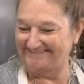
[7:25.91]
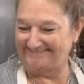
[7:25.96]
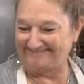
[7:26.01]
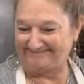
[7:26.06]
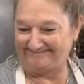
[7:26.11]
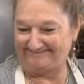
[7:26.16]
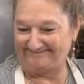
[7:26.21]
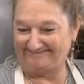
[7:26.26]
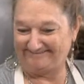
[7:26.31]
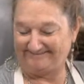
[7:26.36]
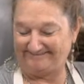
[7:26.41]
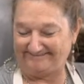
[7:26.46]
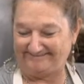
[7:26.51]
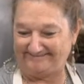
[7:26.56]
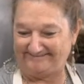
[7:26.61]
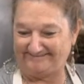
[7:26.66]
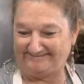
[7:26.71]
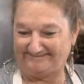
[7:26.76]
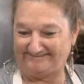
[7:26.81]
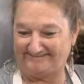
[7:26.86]

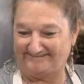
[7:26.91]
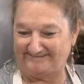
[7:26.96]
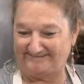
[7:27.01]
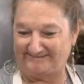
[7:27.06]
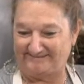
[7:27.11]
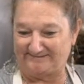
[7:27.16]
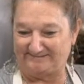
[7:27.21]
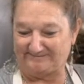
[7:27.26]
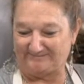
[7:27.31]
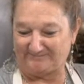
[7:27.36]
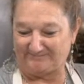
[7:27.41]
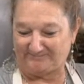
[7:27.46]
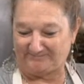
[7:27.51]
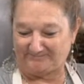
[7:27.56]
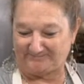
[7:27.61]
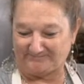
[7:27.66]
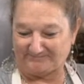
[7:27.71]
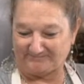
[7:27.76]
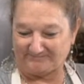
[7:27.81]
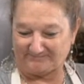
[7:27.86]

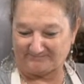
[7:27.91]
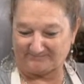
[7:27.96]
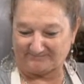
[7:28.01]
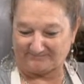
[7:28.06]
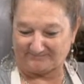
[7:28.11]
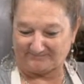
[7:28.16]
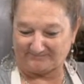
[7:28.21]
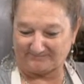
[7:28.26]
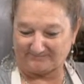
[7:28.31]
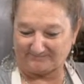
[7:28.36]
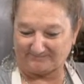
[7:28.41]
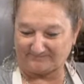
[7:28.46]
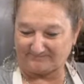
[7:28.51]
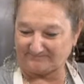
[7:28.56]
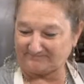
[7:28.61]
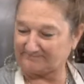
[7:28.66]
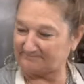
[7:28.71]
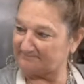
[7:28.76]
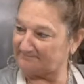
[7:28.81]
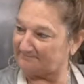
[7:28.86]

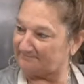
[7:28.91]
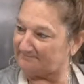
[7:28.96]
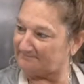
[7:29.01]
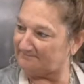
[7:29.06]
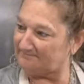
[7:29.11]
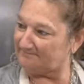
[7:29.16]
No words are spoken by the person on screen.